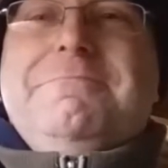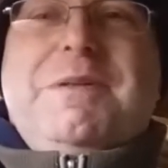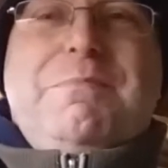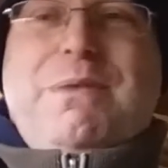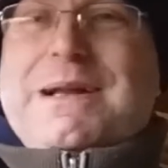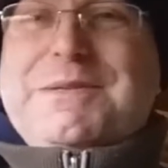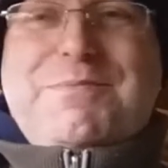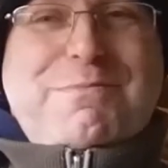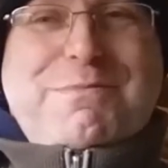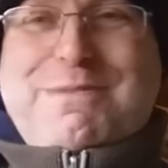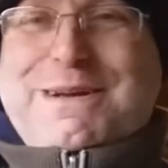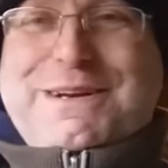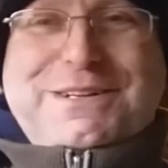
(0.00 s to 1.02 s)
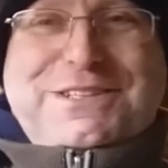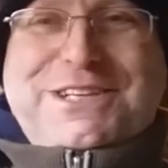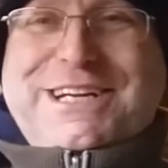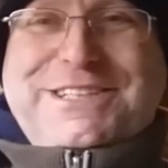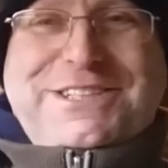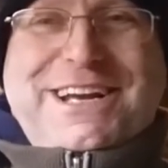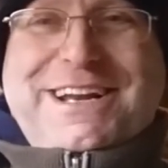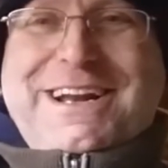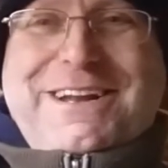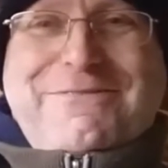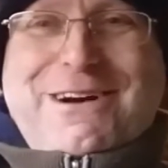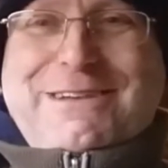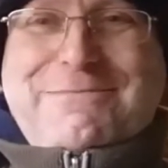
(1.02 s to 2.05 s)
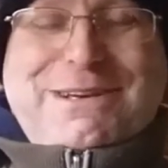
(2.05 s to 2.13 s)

the plan's probably going to change again anyway,